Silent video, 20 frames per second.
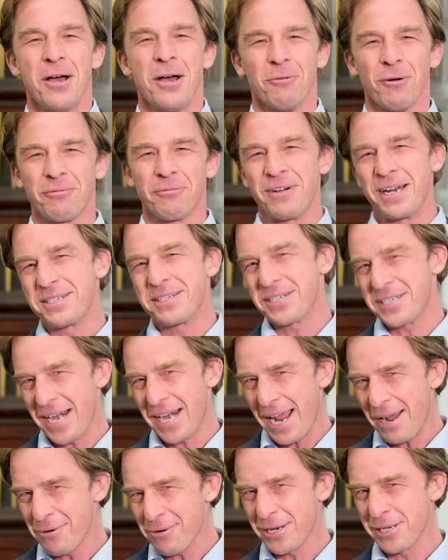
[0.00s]
Well, friends,
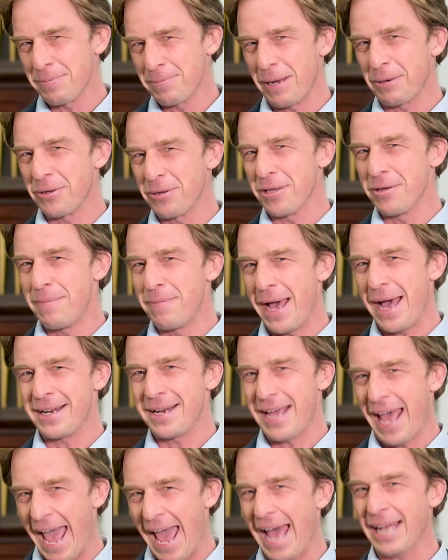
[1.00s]
today I want to speak with you
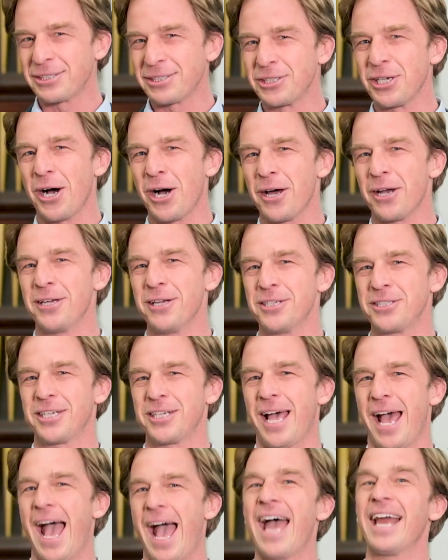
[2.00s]
about outsiders
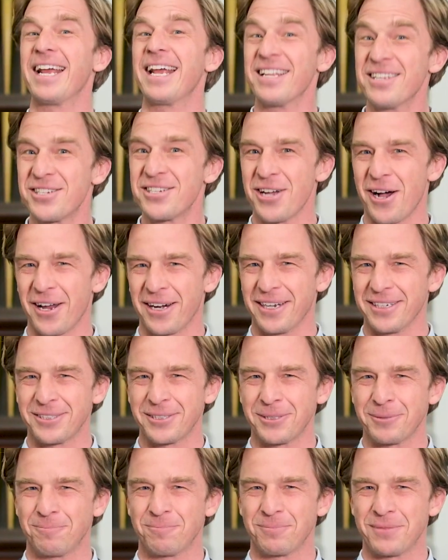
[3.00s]
and
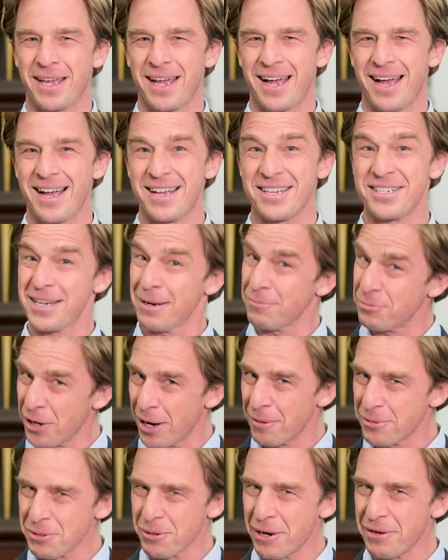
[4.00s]
insiders.
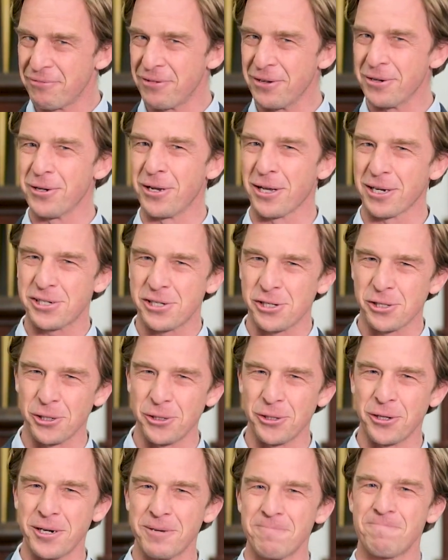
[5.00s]
Sometimes we feel
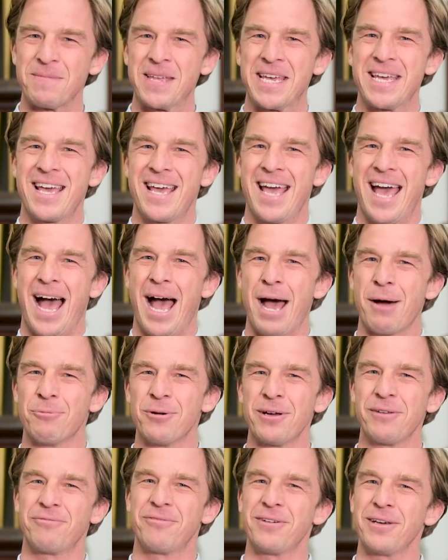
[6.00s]
excluded.
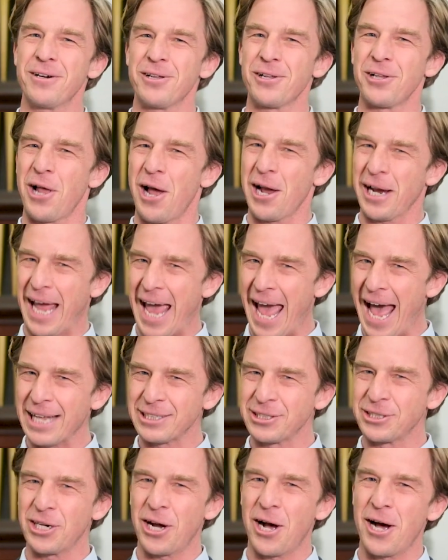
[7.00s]
We feel like
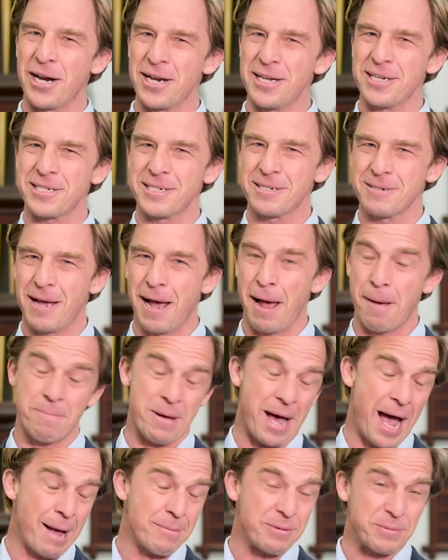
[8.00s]
outsiders,
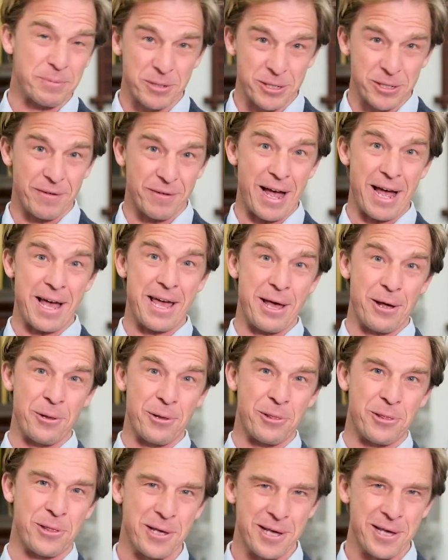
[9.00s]
perhaps because of our
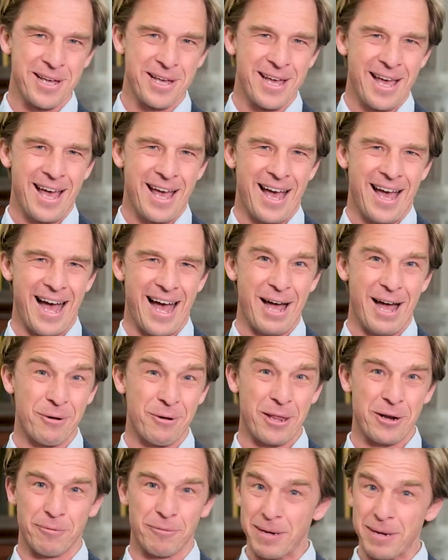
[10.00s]
health,
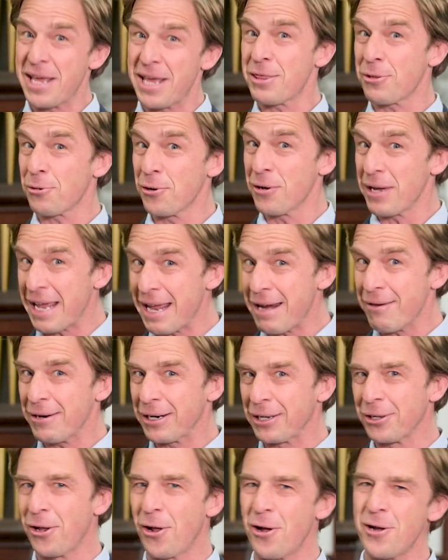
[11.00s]
whether it be through
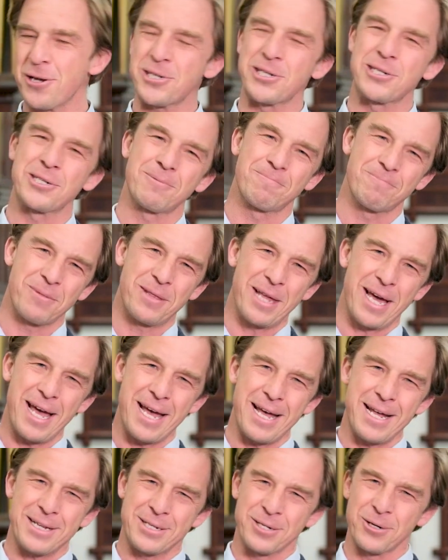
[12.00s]
hearing loss,
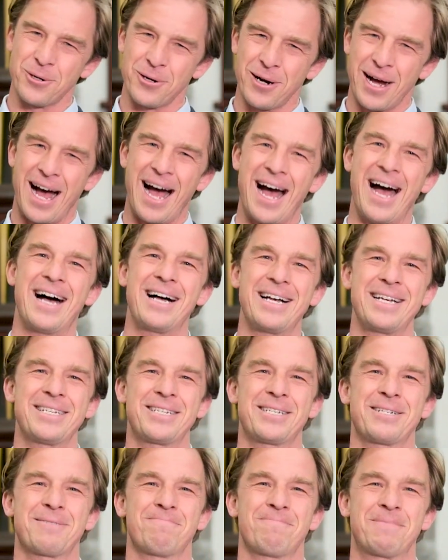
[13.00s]
theirs or
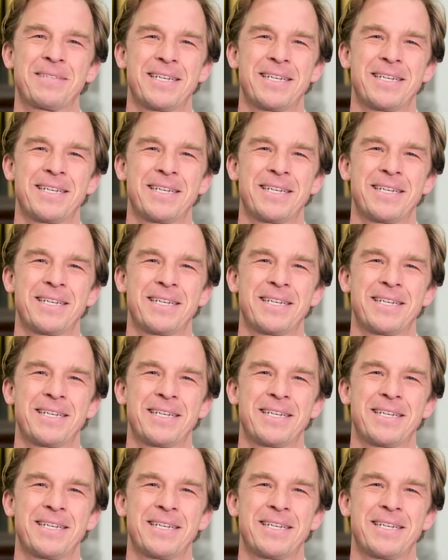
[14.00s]
ours.